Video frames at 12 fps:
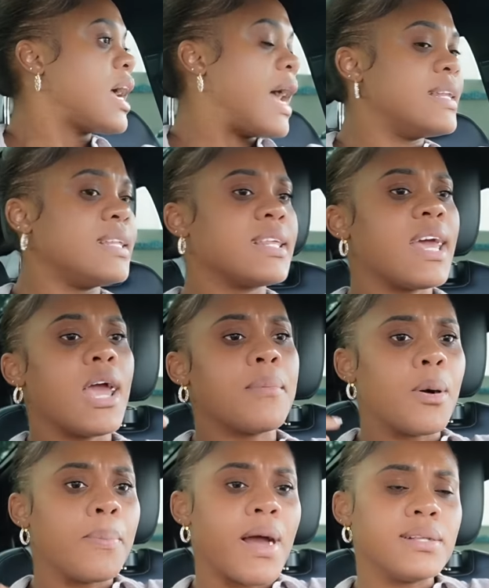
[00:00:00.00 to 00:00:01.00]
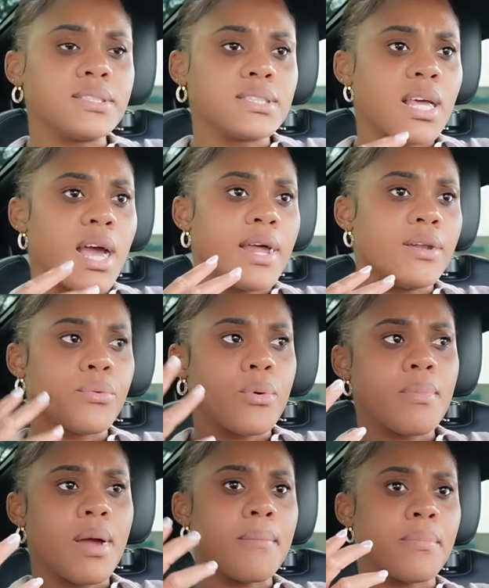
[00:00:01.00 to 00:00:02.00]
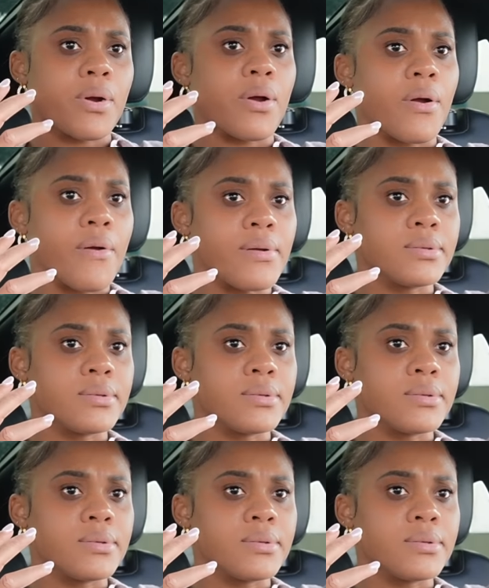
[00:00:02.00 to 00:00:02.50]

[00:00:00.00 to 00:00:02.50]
and it came up and said remember